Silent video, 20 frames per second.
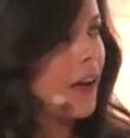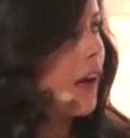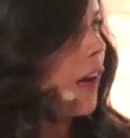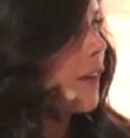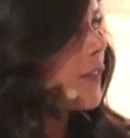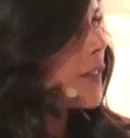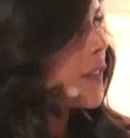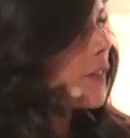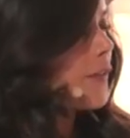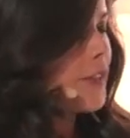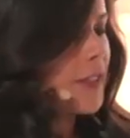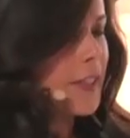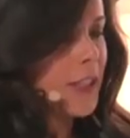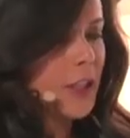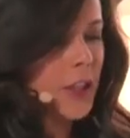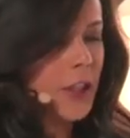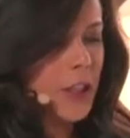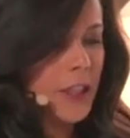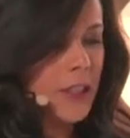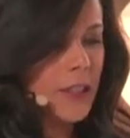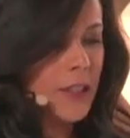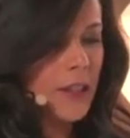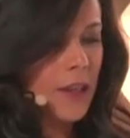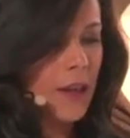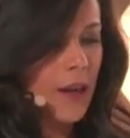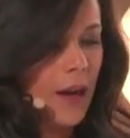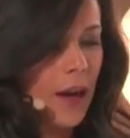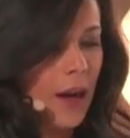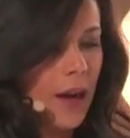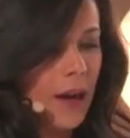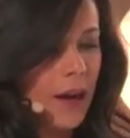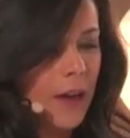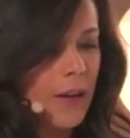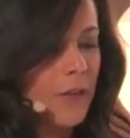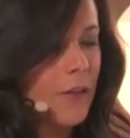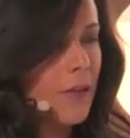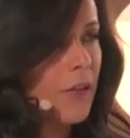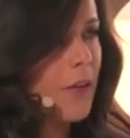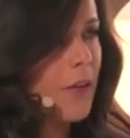of the definition of